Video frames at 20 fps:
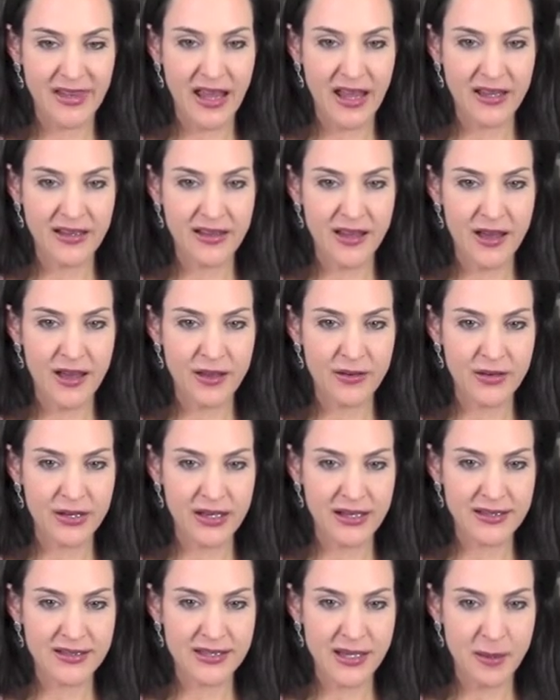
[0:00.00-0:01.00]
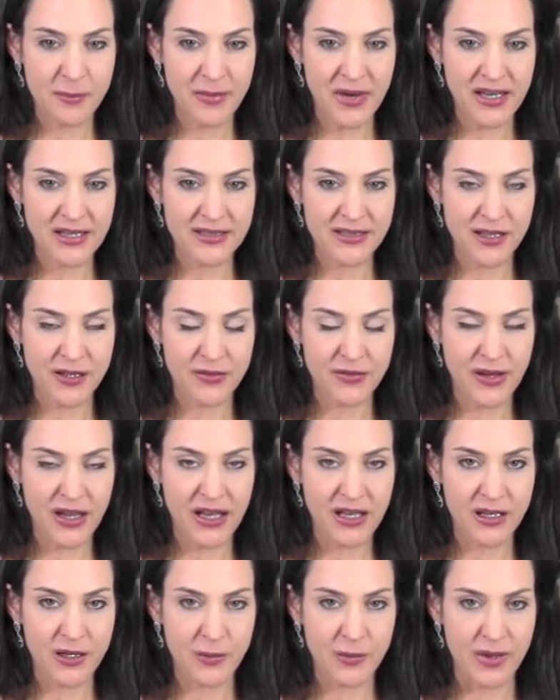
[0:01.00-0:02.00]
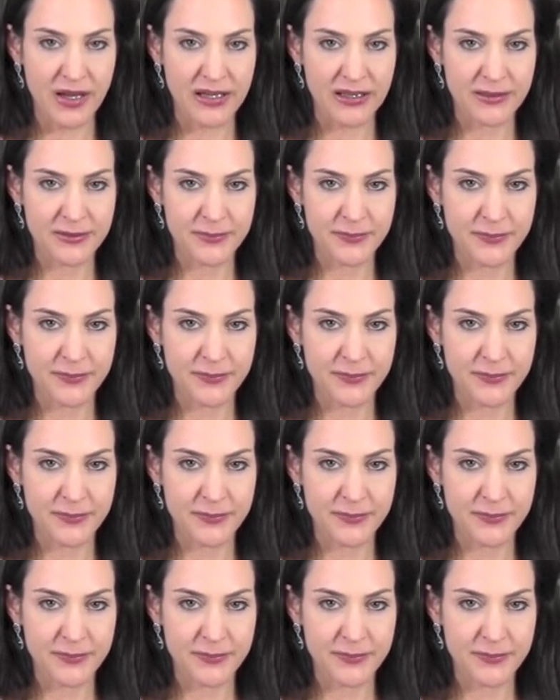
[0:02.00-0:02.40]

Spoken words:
I love and accept myself anyway.